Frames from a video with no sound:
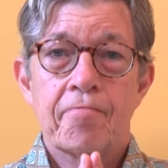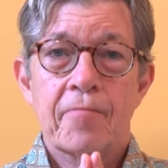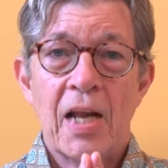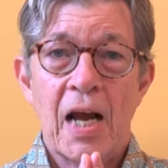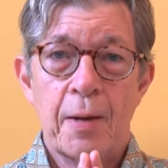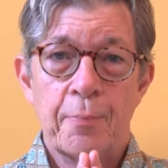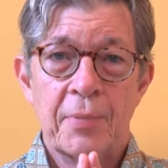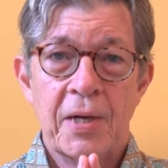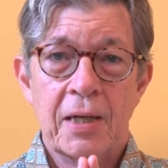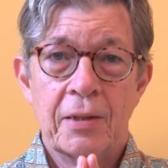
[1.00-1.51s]

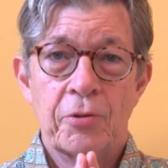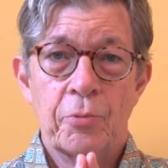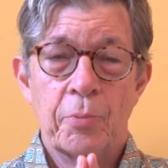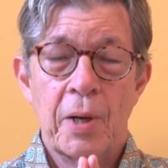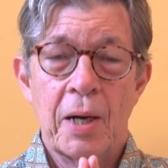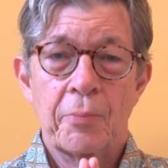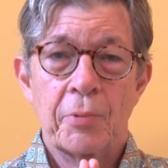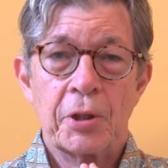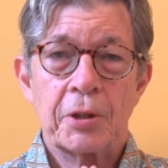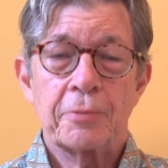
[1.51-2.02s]
I'm Dr.
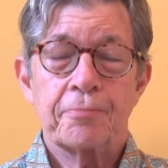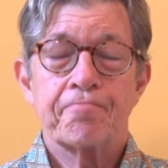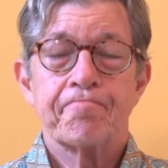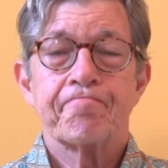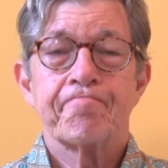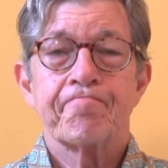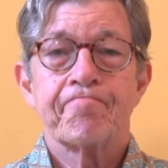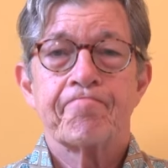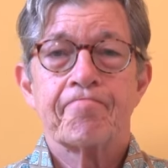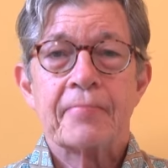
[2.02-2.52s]
Robert.
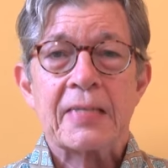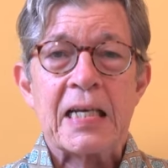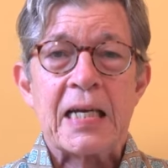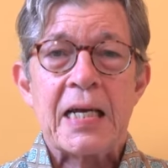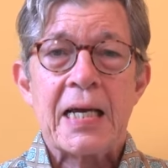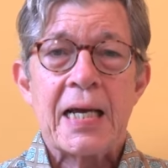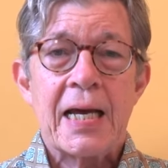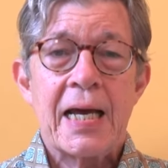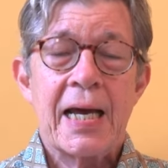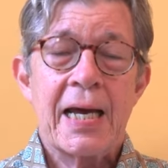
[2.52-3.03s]

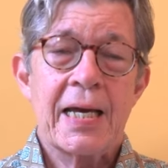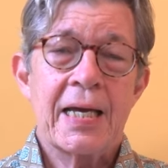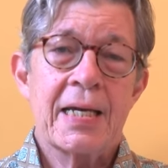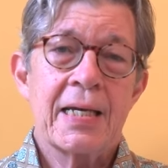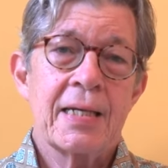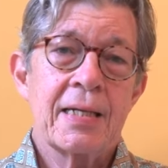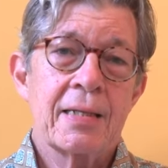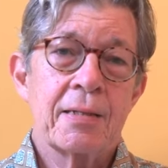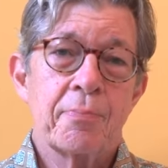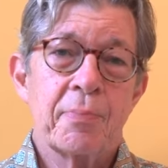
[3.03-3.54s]

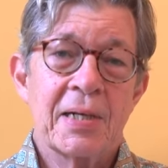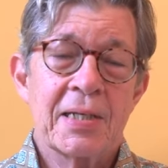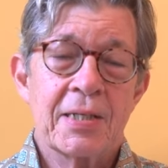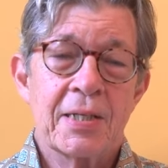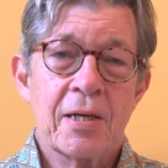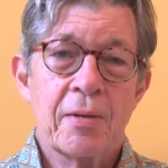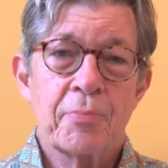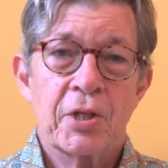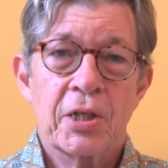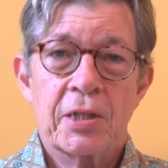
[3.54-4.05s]
And my
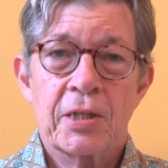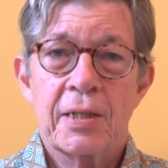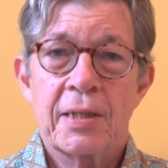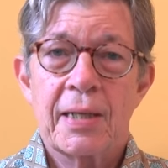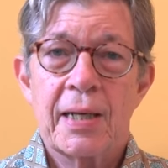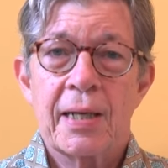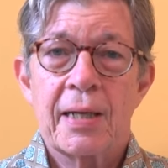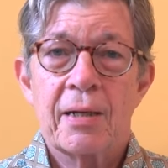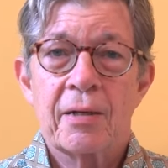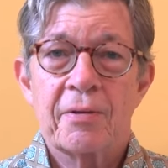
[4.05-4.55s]
subject
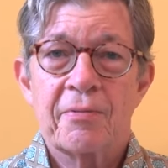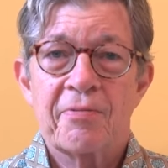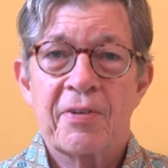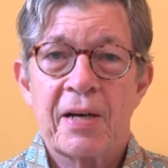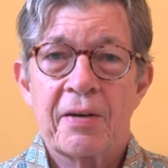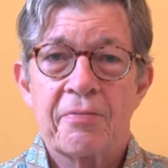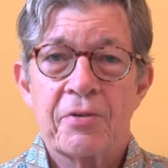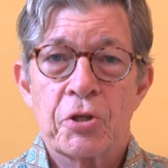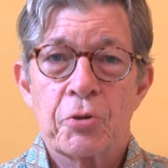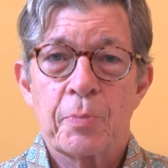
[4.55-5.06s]
today on
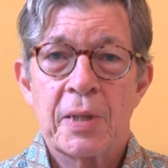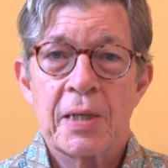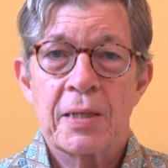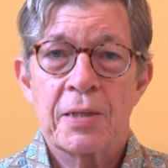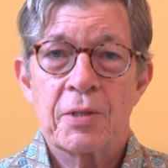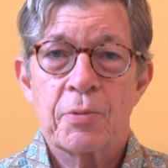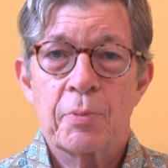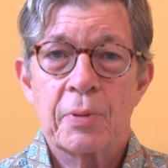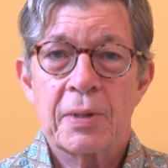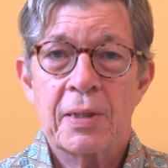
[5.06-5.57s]
Five Ish
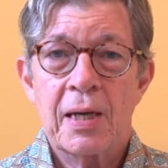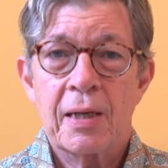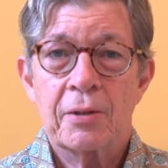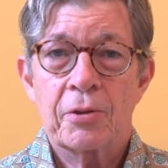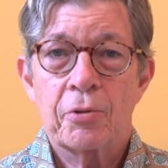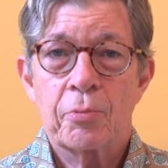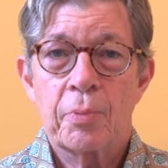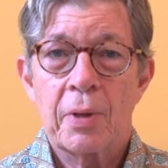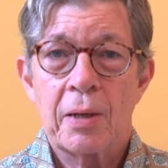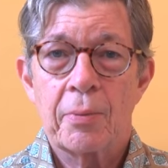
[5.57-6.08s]
Minutes with
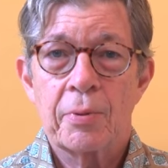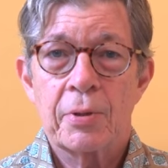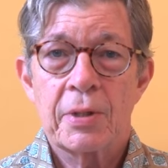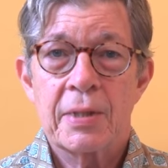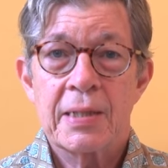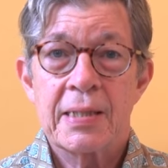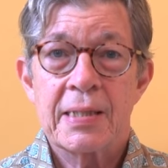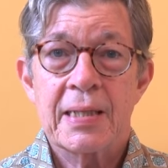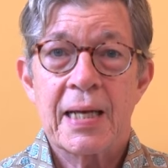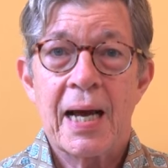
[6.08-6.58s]
Dr. Robert
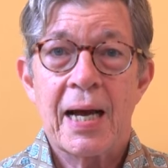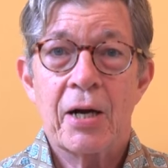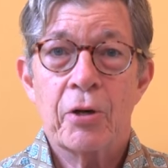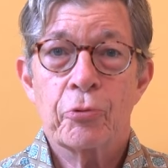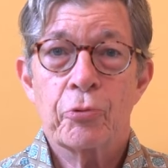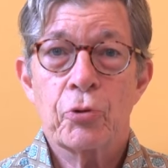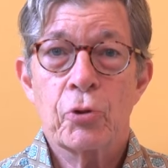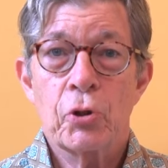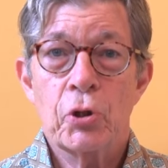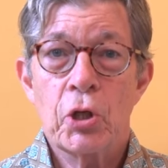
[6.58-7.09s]
is how
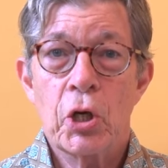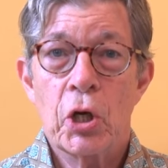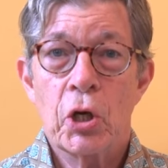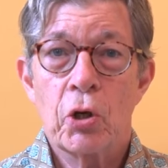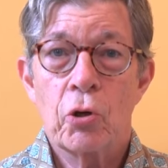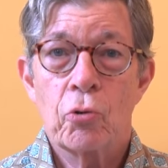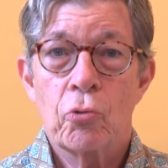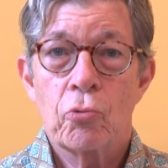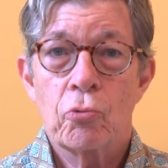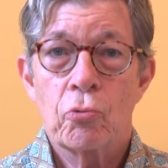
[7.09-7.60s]
to
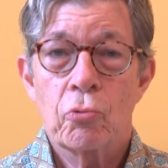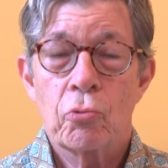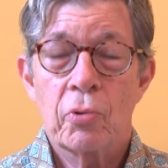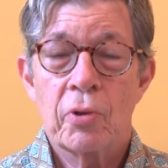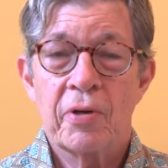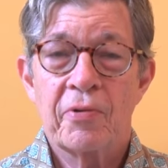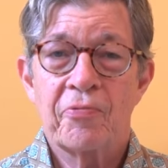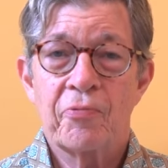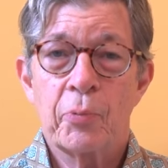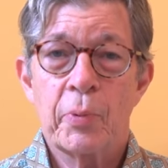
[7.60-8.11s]
know
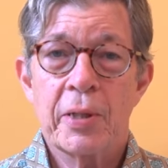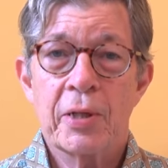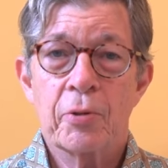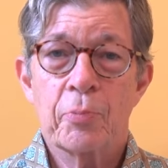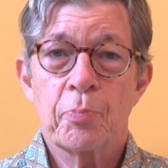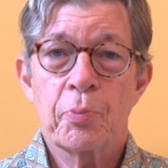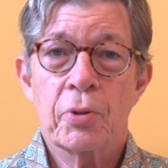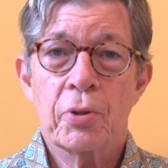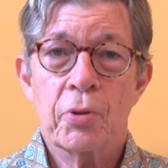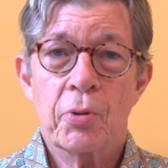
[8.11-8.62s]
if we are
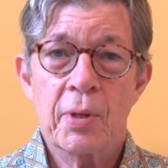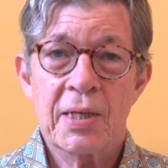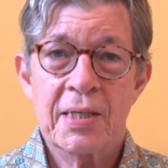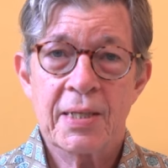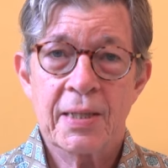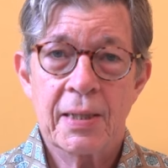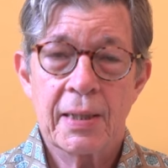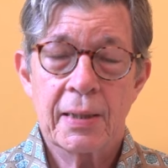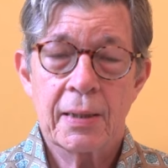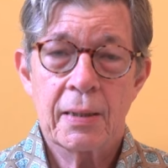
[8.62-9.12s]

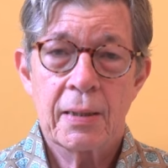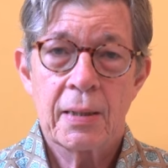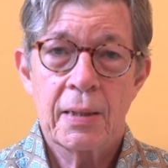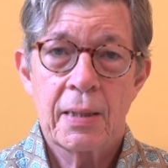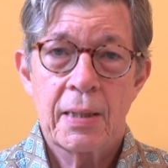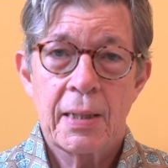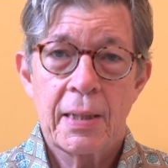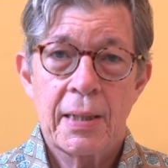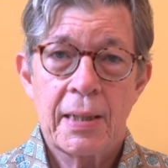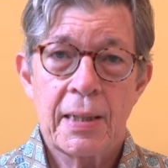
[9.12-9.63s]
progressing
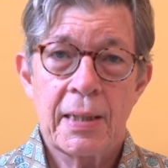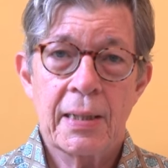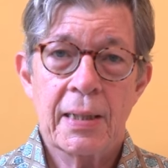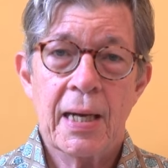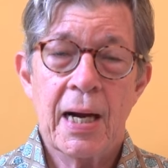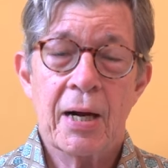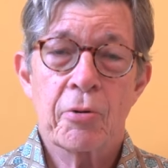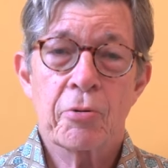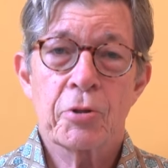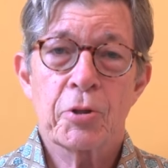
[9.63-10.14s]
in
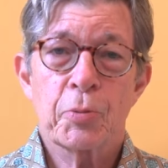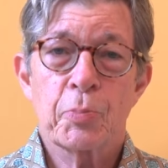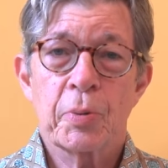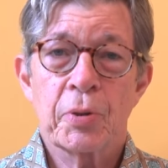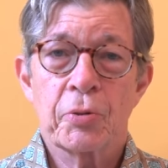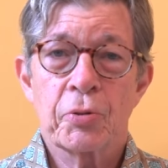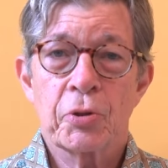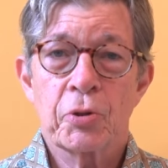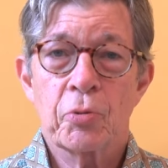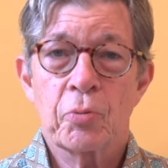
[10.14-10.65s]
our
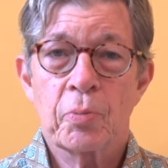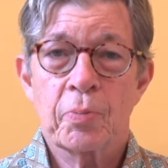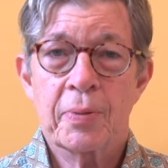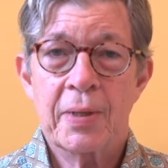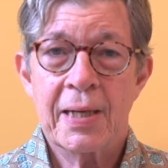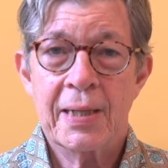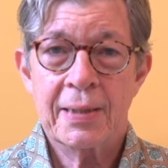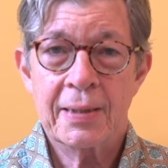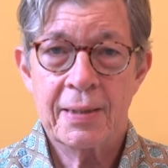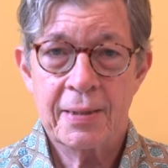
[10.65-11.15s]
spiritual
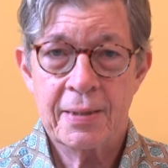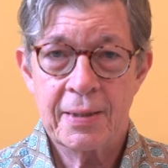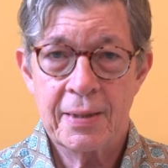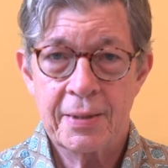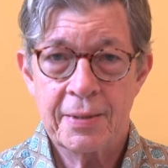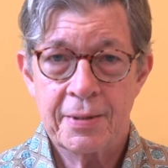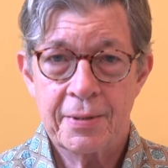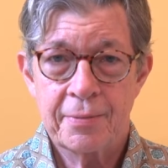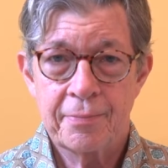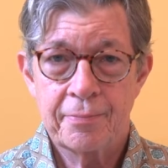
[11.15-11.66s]

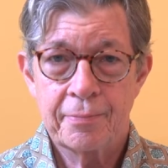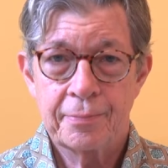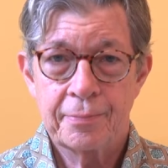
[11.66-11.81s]
practices.